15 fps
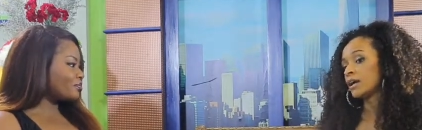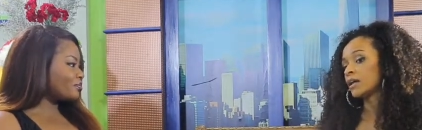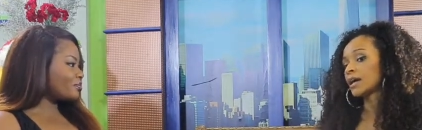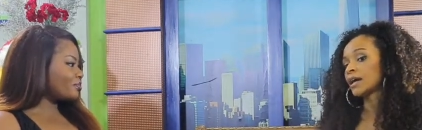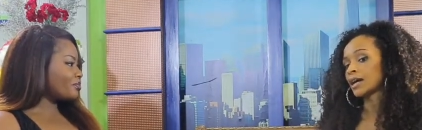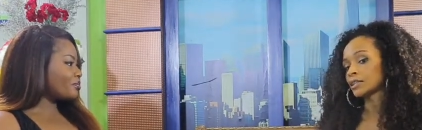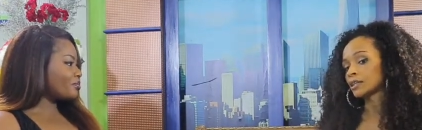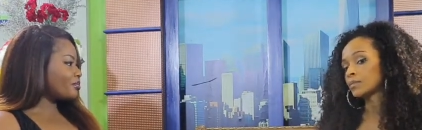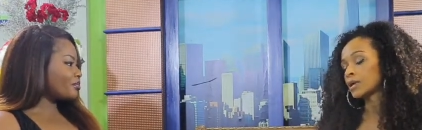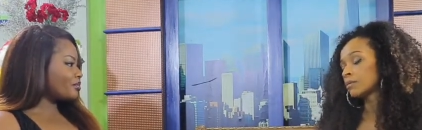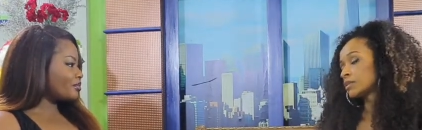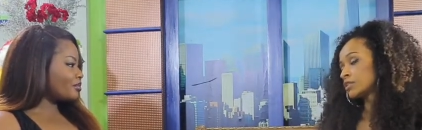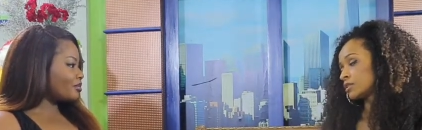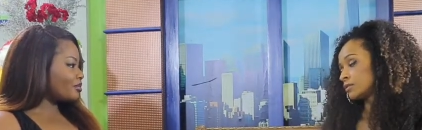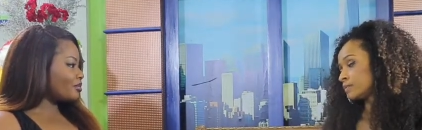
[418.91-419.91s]
Speaker 1: and I got the
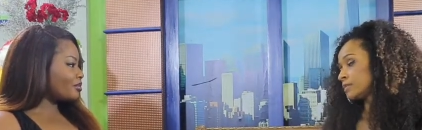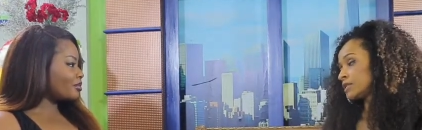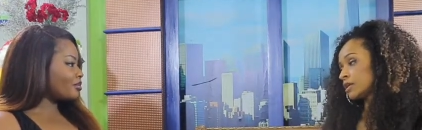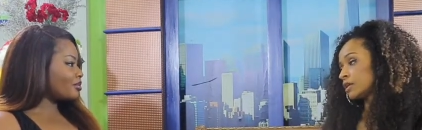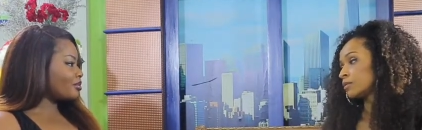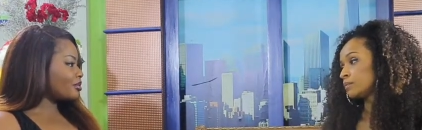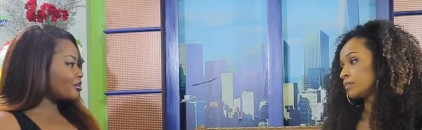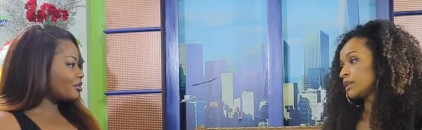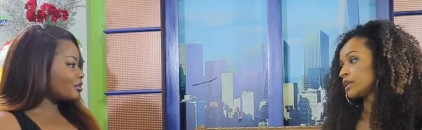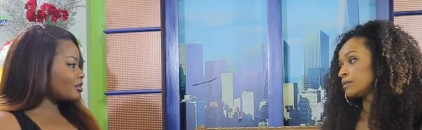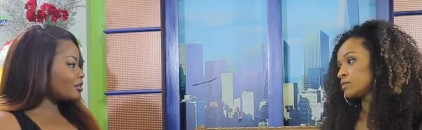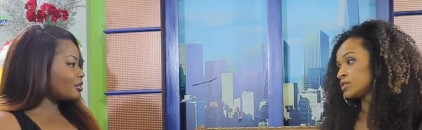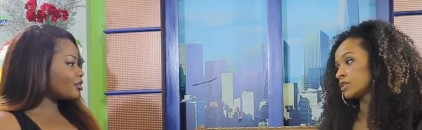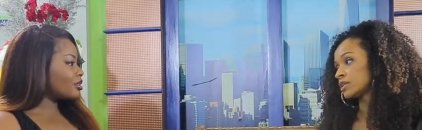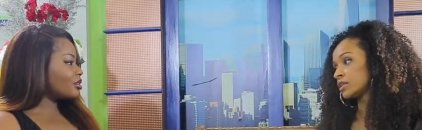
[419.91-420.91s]
publishing deal with
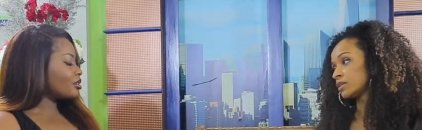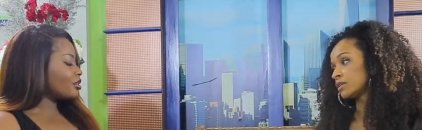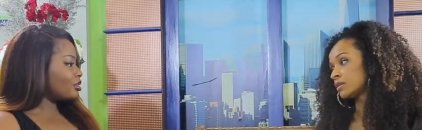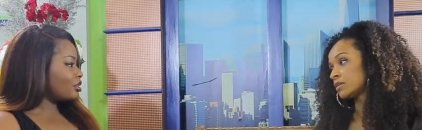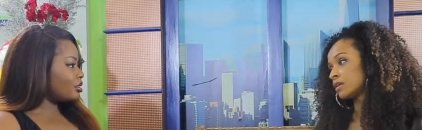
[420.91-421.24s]
BMG, you